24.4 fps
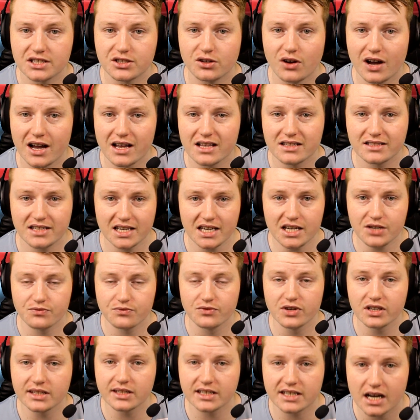Titans. He
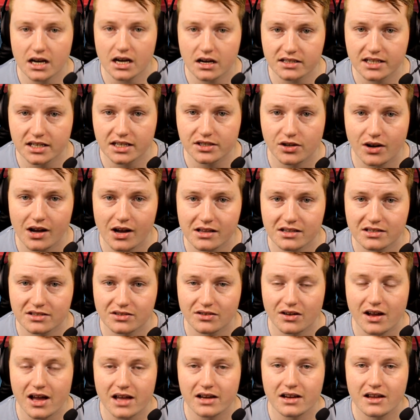really carries that Titans
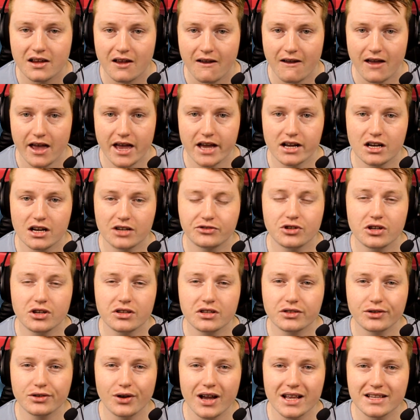side. And I know
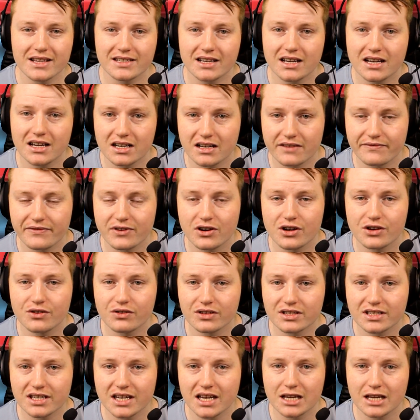the Titans aren't a very
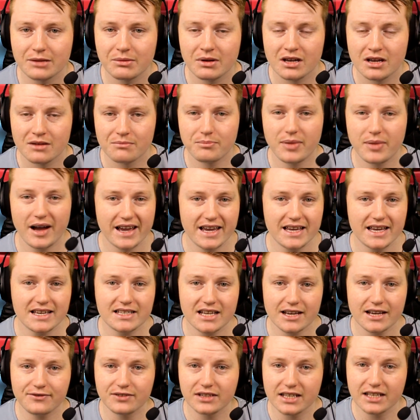good team, but he
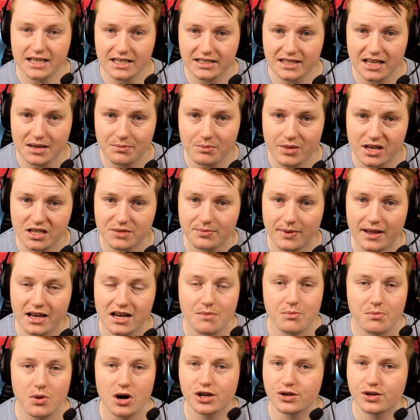definitely is their best
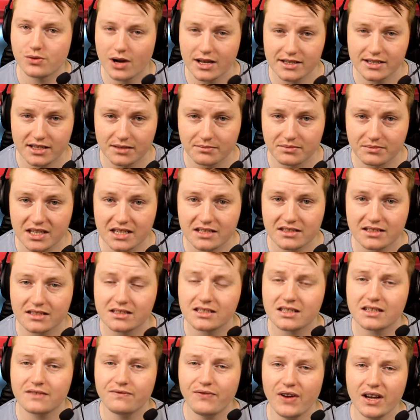player by quite some
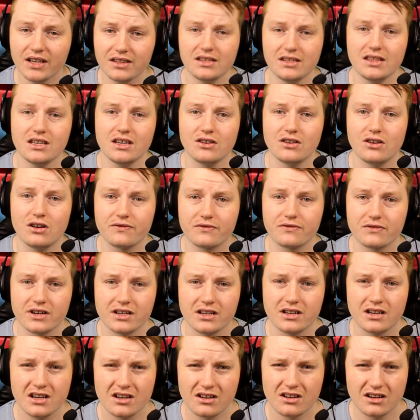distance. And the fact that they're
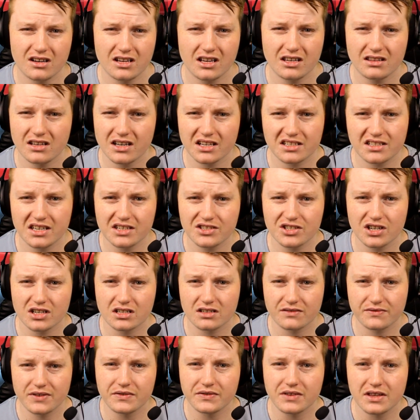offering only like
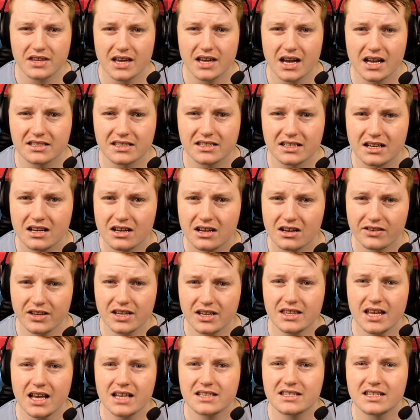$650,000, I
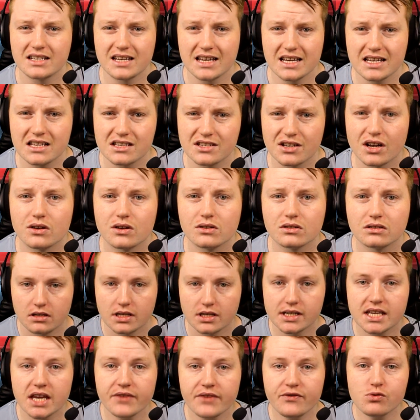think that's an insult.
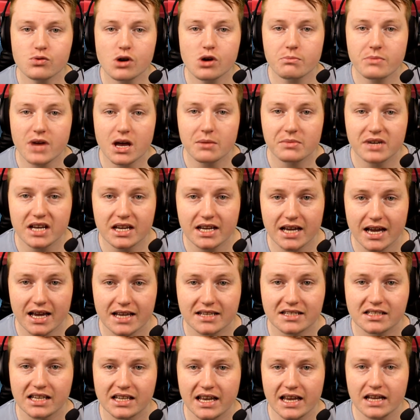Now, given what Mal Meninga
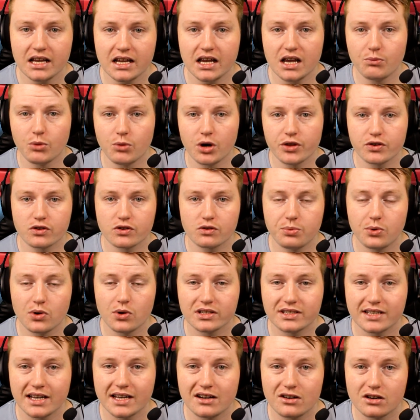has said and what the
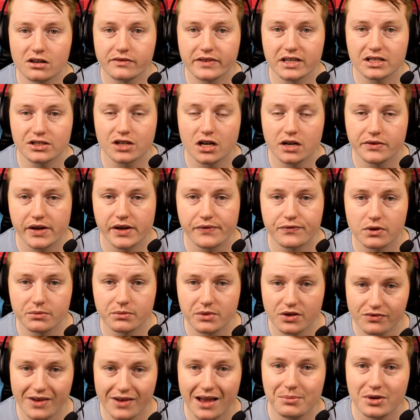reports are of his offer from
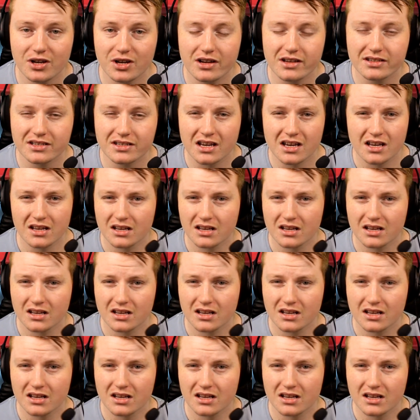the Rabbitohs,